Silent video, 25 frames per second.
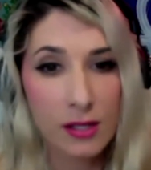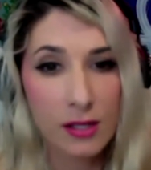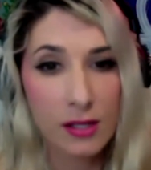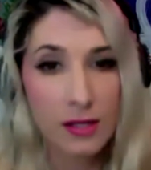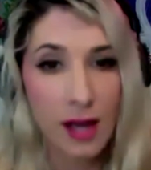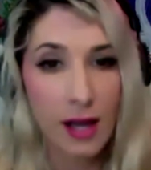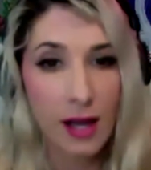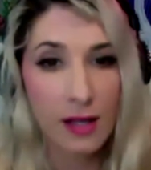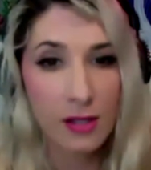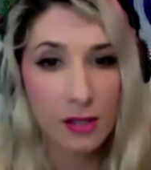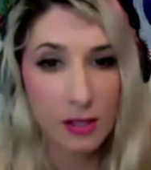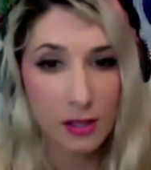
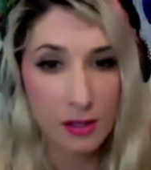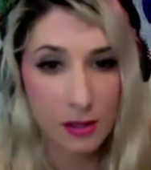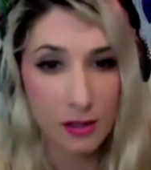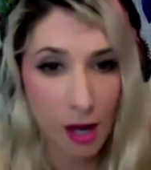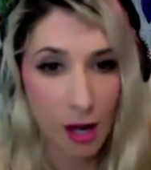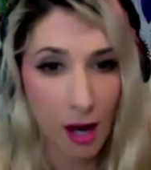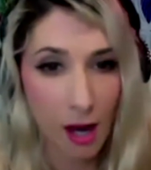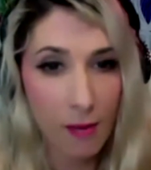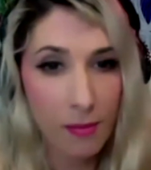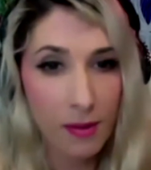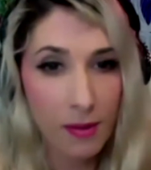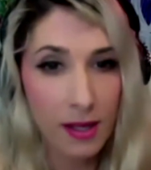that
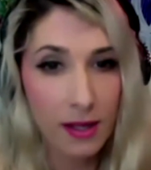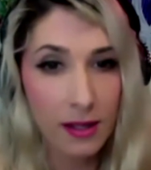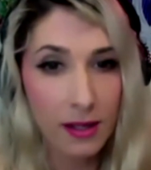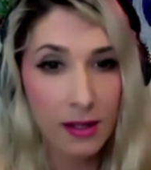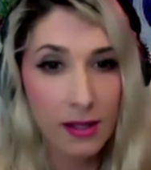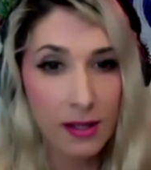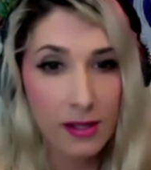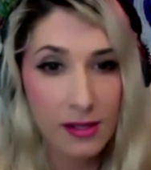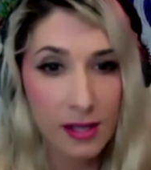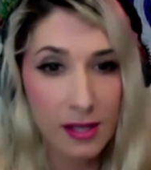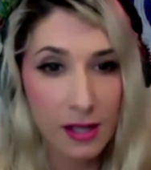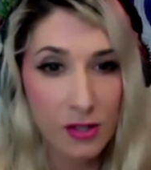topic
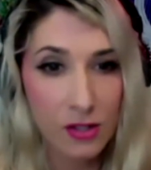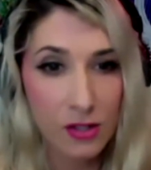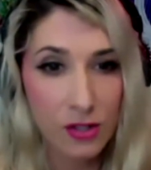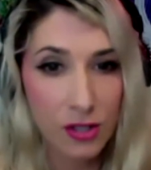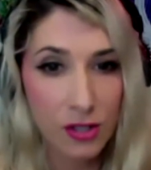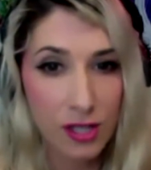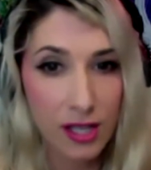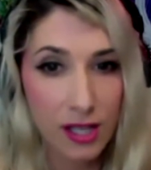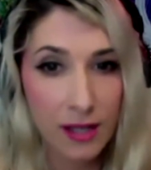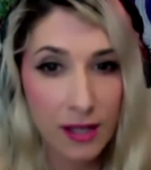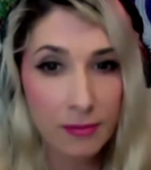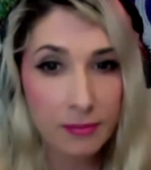
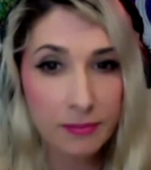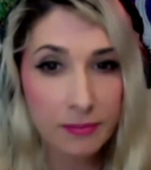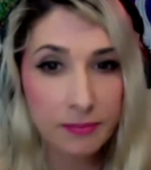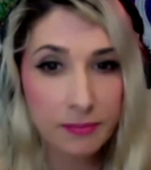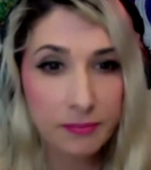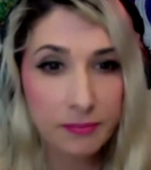essentially.